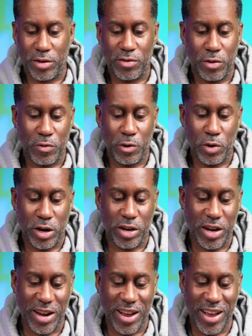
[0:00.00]
So we want to
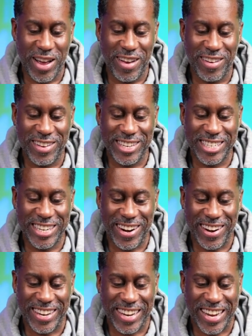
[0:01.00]
let's
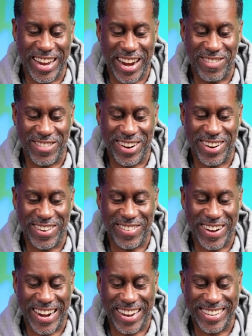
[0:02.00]
turn the camera
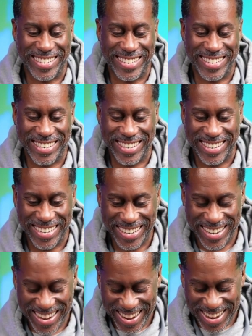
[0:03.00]
around.
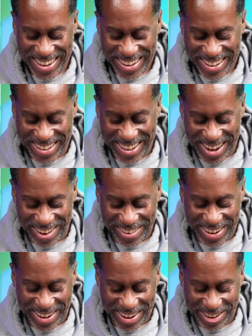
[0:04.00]
There
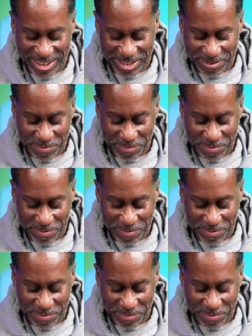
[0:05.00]
we go.